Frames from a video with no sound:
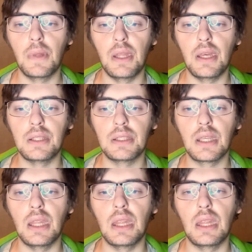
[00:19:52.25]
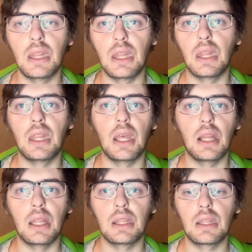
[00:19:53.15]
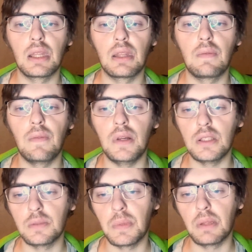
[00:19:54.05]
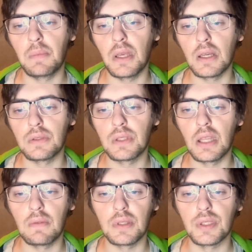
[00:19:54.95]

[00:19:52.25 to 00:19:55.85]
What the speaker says: players can delete files, but because